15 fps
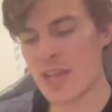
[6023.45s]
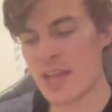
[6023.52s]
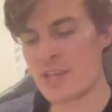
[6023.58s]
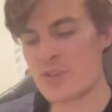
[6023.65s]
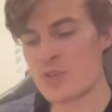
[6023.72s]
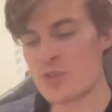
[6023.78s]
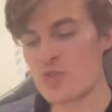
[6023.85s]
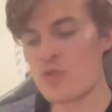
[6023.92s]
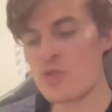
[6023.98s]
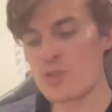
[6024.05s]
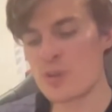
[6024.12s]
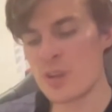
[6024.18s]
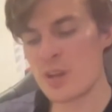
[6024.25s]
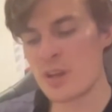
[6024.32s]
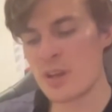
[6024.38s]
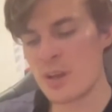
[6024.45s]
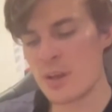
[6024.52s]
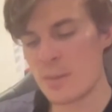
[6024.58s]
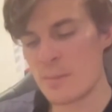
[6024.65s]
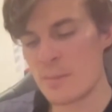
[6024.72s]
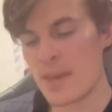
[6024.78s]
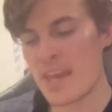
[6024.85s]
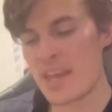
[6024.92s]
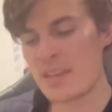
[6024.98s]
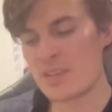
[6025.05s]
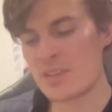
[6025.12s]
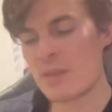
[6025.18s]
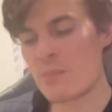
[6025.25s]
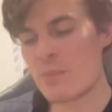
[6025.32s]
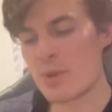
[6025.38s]
And he should be
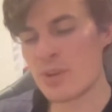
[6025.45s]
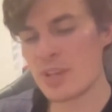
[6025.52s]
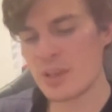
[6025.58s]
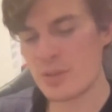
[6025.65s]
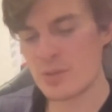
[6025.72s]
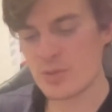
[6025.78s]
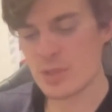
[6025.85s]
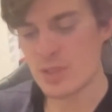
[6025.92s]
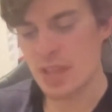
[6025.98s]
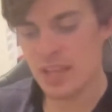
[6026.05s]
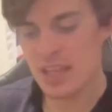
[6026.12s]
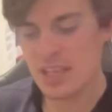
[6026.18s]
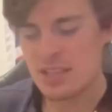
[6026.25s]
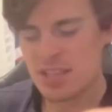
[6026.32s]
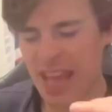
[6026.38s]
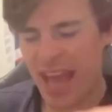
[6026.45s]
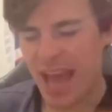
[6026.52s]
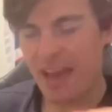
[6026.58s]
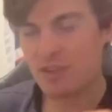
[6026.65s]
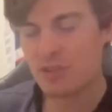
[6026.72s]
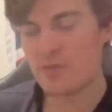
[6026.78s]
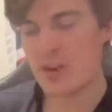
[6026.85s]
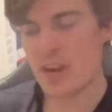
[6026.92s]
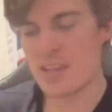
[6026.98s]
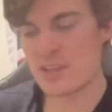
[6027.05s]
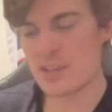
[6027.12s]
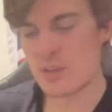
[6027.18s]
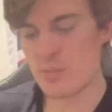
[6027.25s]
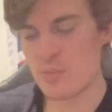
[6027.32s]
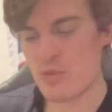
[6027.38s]
somebody who's like, his catchphrase
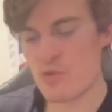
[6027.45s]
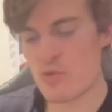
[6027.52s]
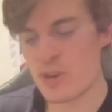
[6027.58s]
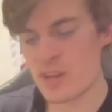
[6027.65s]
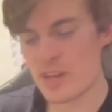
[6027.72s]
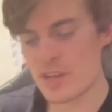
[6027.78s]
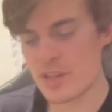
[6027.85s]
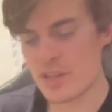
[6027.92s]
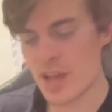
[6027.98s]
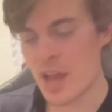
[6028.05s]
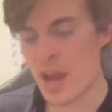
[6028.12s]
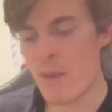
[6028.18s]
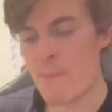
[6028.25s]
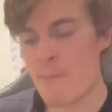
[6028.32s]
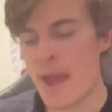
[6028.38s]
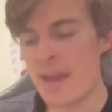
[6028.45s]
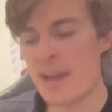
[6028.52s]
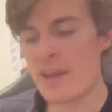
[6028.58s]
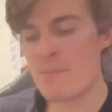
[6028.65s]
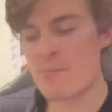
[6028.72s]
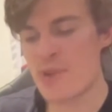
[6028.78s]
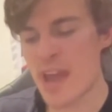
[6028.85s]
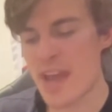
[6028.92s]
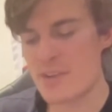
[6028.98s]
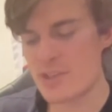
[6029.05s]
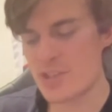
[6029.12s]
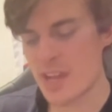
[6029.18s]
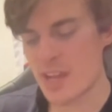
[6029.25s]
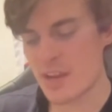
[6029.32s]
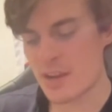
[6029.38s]
in the porn is, a
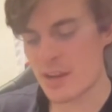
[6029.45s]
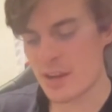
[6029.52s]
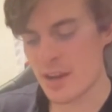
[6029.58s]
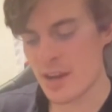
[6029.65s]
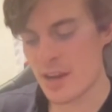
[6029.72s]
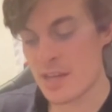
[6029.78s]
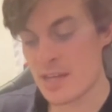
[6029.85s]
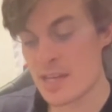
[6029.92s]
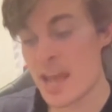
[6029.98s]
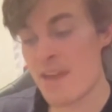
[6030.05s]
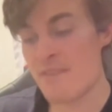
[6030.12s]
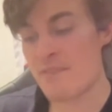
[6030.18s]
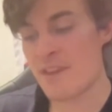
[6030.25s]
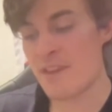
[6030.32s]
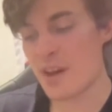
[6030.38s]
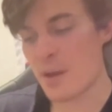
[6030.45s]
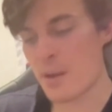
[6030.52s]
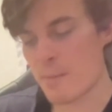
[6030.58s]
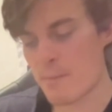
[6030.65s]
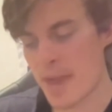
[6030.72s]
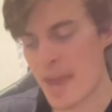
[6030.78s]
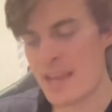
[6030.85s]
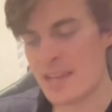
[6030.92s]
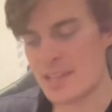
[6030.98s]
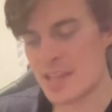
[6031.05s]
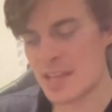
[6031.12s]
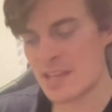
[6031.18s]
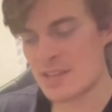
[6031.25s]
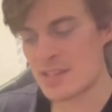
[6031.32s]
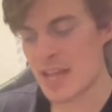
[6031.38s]
Balabragic never pays
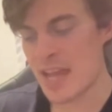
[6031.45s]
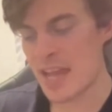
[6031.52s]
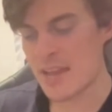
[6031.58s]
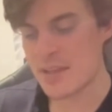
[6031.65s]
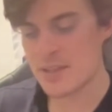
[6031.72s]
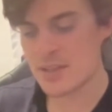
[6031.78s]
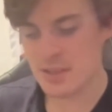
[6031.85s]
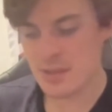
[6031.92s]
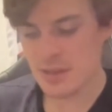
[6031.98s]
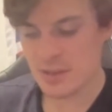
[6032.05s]
his debts.